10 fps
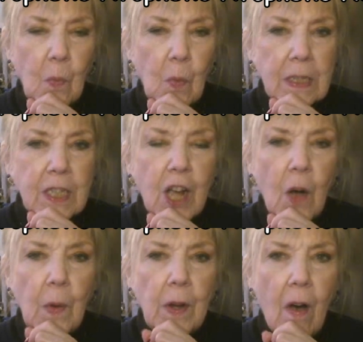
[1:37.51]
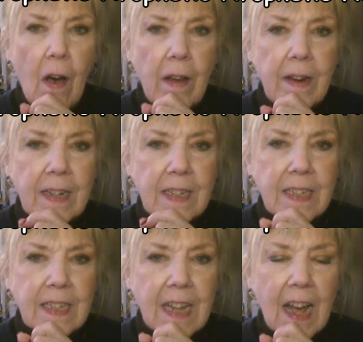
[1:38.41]
what's going on
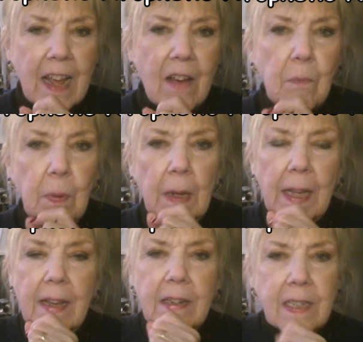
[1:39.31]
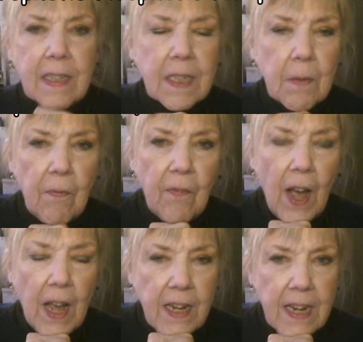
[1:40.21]
is I have planted some
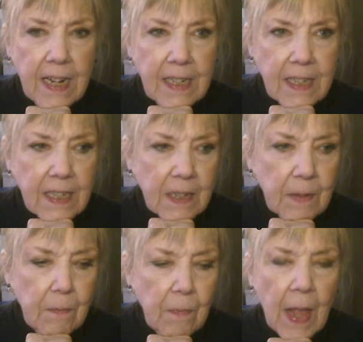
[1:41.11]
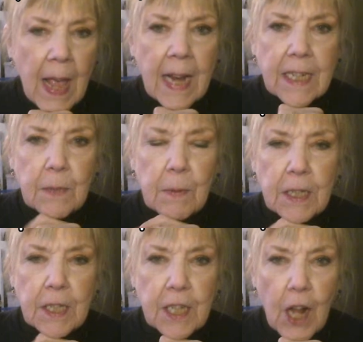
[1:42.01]
findings and it's been
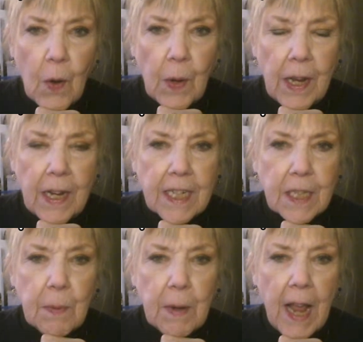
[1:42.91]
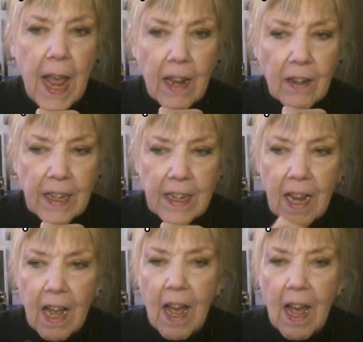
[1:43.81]
snowing, it's been hailing.